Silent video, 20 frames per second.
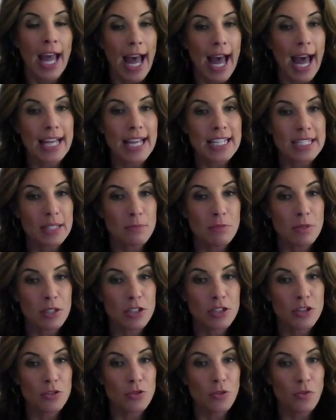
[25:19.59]
Ask them to
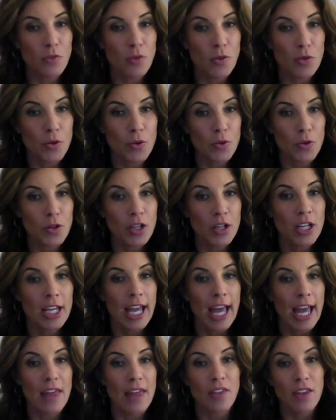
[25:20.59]
do the food
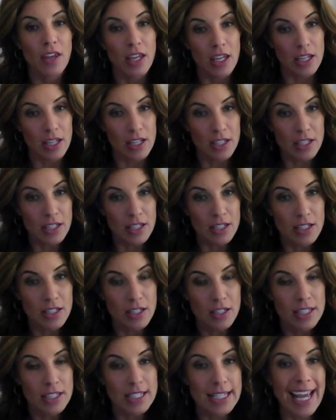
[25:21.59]
at the end.
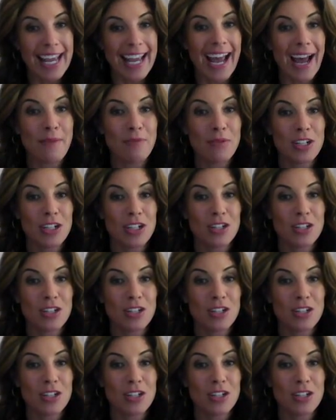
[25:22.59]
Say, I